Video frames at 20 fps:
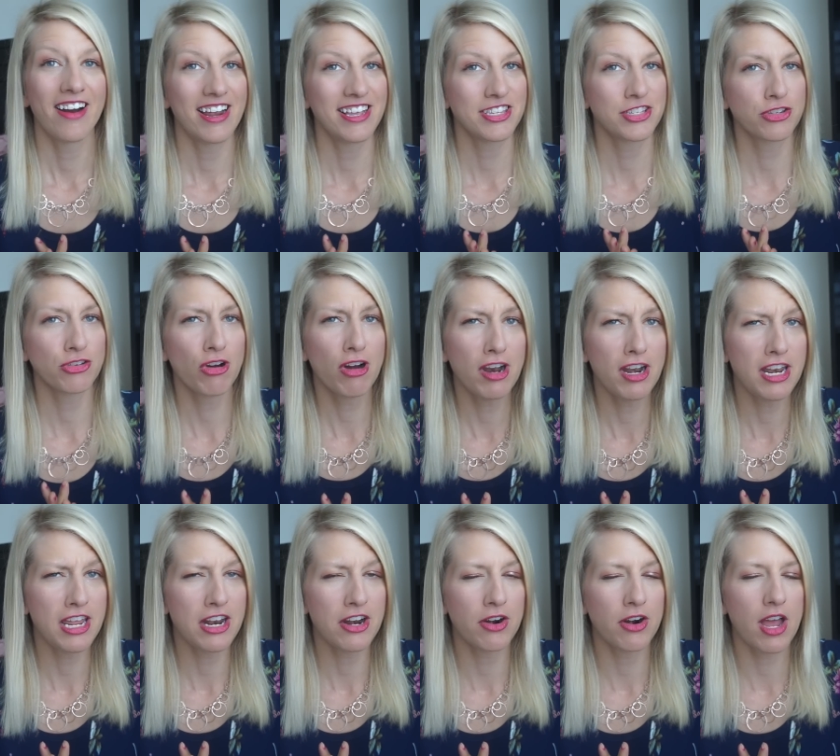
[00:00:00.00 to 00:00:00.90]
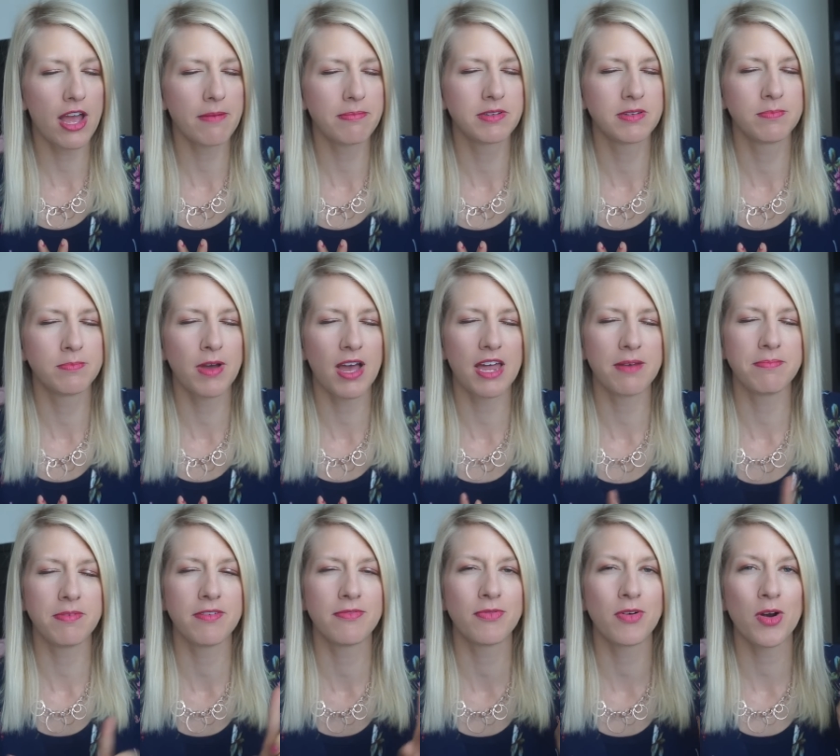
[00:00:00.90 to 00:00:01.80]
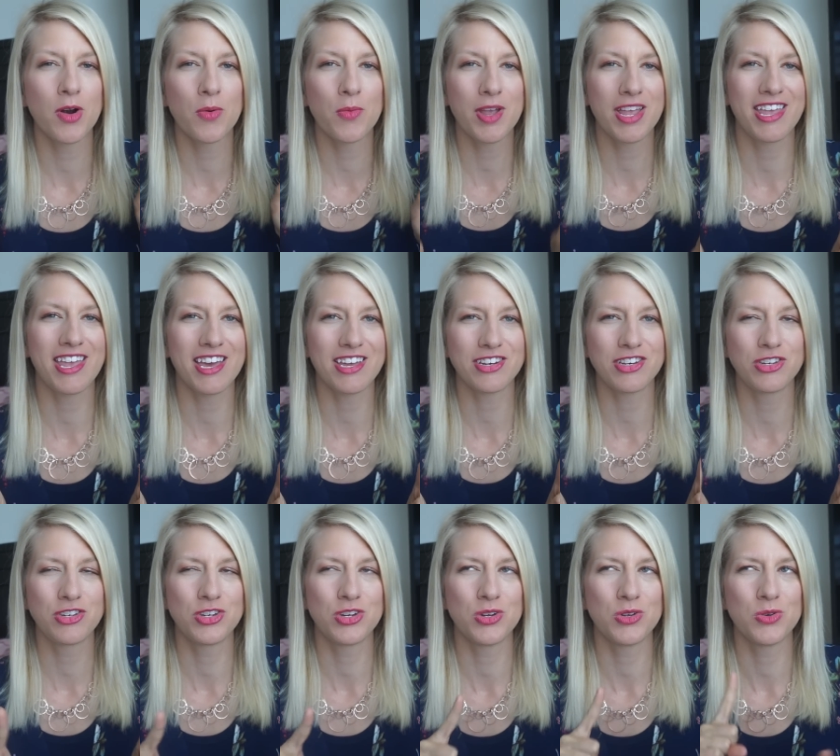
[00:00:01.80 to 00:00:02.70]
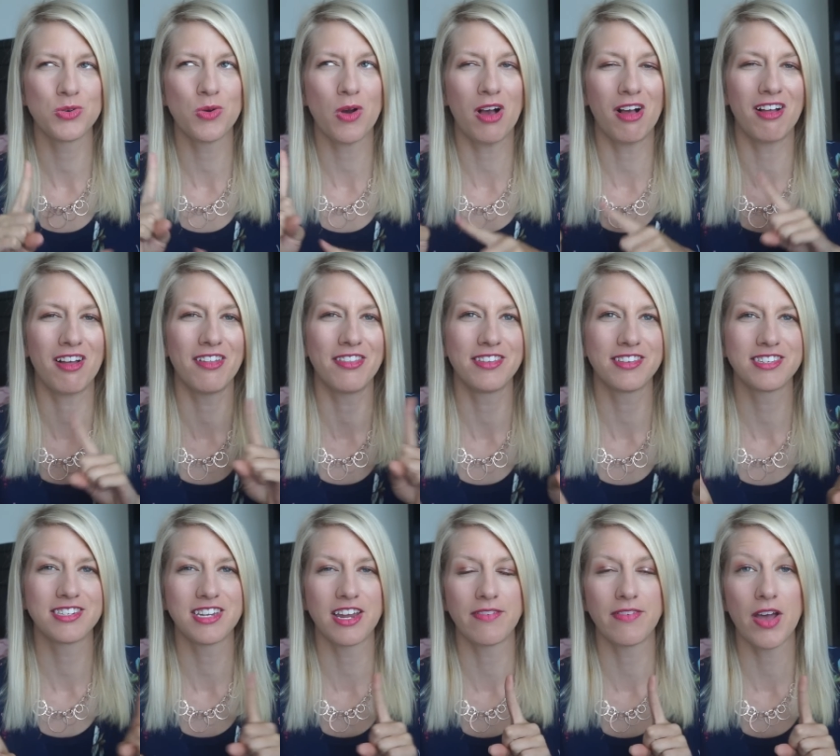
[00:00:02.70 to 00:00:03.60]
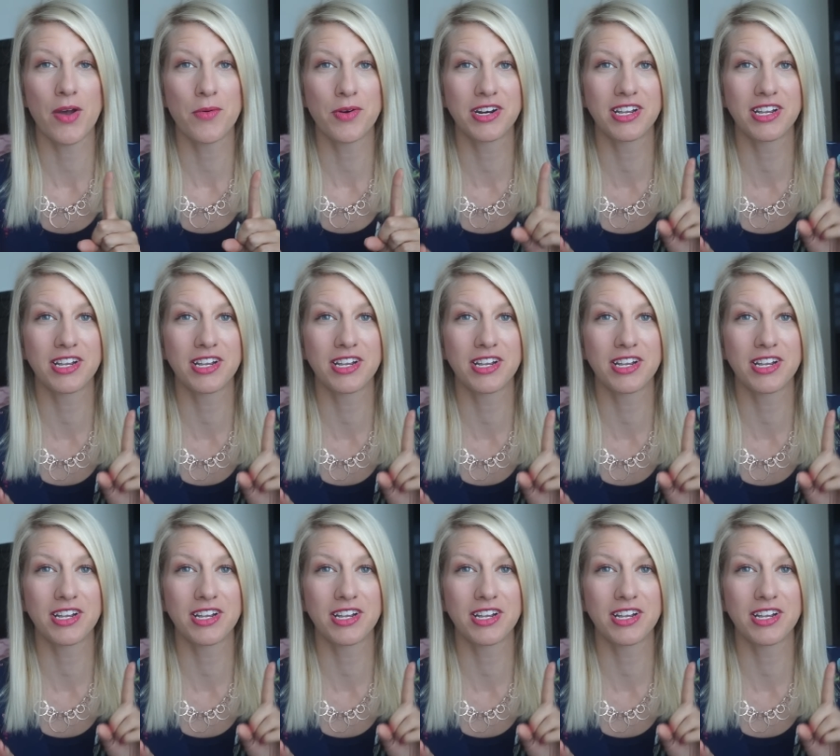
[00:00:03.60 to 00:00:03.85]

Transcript: All right, sorry to interrupt, but before we get to all this stuff, I